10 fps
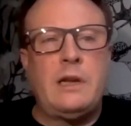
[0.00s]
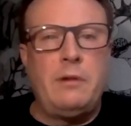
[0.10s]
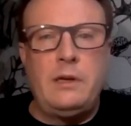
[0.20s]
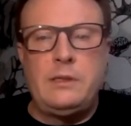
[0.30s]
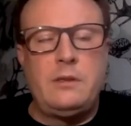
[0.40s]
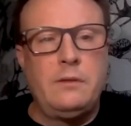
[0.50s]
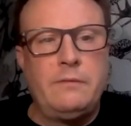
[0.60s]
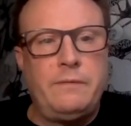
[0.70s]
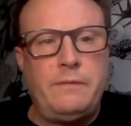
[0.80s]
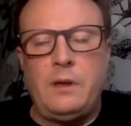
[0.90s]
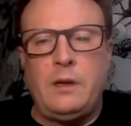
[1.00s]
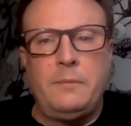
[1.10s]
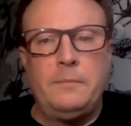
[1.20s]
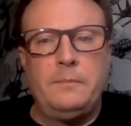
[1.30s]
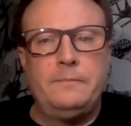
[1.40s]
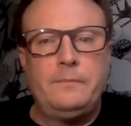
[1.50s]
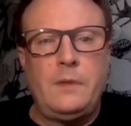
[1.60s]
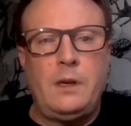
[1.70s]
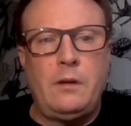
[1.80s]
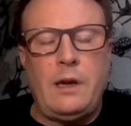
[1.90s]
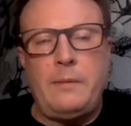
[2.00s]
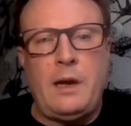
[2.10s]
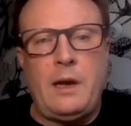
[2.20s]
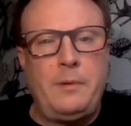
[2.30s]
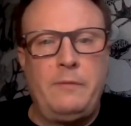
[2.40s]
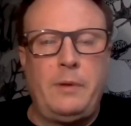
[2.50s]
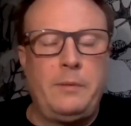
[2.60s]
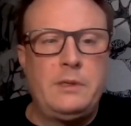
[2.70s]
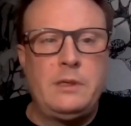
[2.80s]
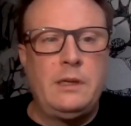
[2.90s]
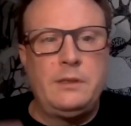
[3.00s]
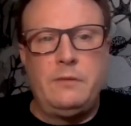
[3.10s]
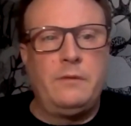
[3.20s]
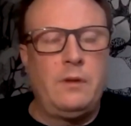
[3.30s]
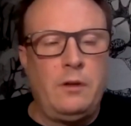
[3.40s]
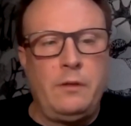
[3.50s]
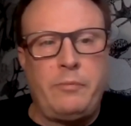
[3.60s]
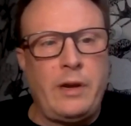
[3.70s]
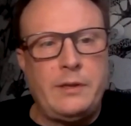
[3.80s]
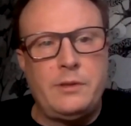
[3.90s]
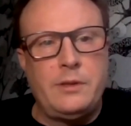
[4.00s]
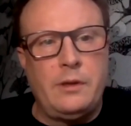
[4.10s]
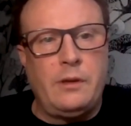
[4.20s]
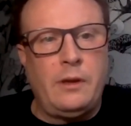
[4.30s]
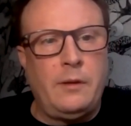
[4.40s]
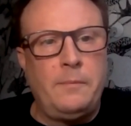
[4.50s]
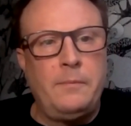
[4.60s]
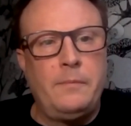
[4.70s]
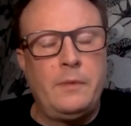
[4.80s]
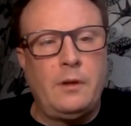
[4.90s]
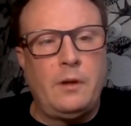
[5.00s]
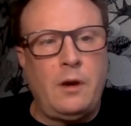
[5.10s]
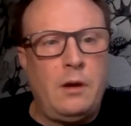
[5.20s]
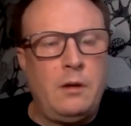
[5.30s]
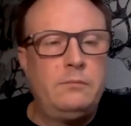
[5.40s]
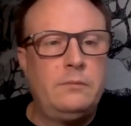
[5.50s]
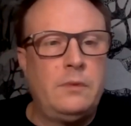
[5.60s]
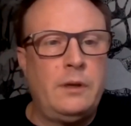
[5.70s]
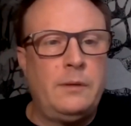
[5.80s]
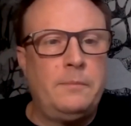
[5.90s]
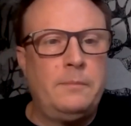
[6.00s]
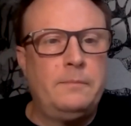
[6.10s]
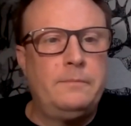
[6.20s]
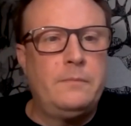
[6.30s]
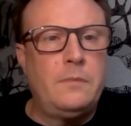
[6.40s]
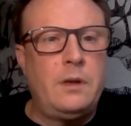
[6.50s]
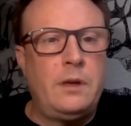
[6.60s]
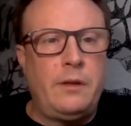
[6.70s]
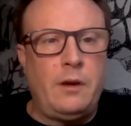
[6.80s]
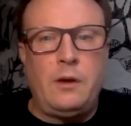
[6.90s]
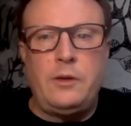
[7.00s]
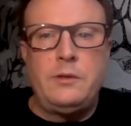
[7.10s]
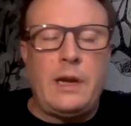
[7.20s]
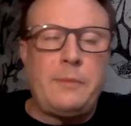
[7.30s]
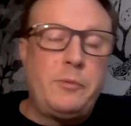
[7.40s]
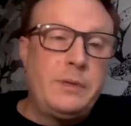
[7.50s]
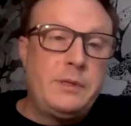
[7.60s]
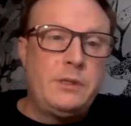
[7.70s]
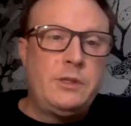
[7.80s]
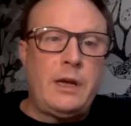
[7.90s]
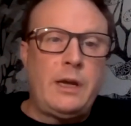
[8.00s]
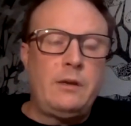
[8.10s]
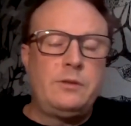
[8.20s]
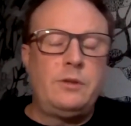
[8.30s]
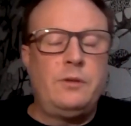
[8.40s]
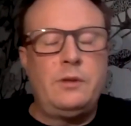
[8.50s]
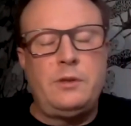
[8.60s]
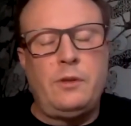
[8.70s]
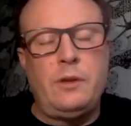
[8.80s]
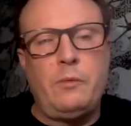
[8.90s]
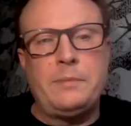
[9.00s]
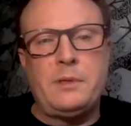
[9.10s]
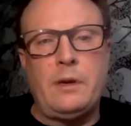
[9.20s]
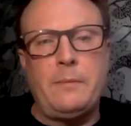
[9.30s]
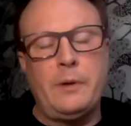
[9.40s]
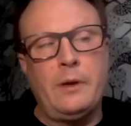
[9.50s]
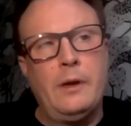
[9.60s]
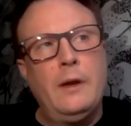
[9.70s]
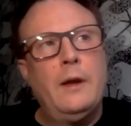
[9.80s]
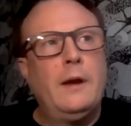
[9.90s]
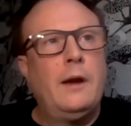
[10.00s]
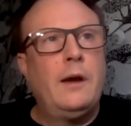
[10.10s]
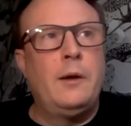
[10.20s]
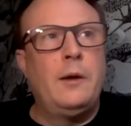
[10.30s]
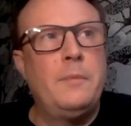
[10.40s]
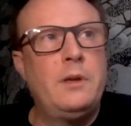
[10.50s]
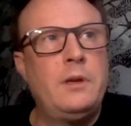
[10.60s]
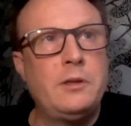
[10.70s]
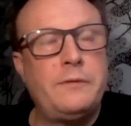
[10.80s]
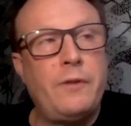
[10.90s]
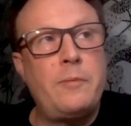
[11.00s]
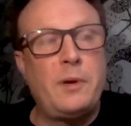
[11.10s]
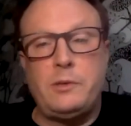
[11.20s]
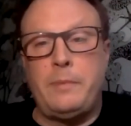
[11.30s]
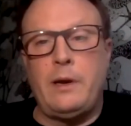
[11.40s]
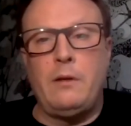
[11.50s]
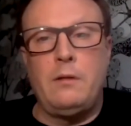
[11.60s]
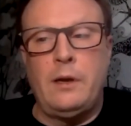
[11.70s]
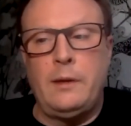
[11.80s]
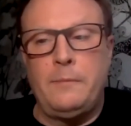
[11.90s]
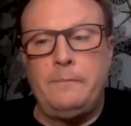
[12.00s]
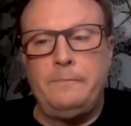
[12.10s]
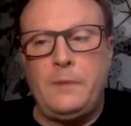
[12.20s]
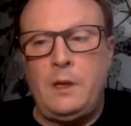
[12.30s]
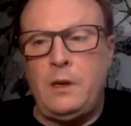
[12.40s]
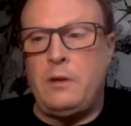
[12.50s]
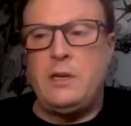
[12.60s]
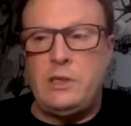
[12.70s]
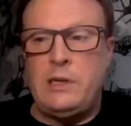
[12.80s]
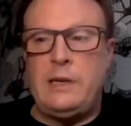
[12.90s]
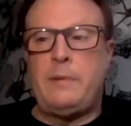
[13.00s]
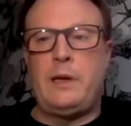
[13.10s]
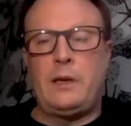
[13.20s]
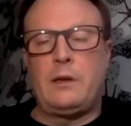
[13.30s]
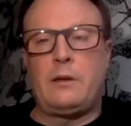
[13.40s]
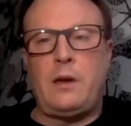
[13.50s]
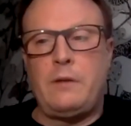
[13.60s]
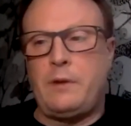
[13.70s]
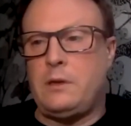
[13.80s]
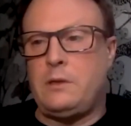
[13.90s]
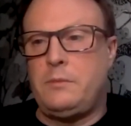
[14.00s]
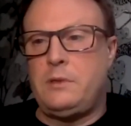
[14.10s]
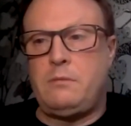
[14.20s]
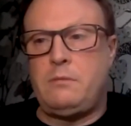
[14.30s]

now a list of, you know, Apple have published a list of a lot of the brands that are, you know, that are using Apple Business Chat. It's on their website. But no, it's very much about, you know, initially being a kind of a customer,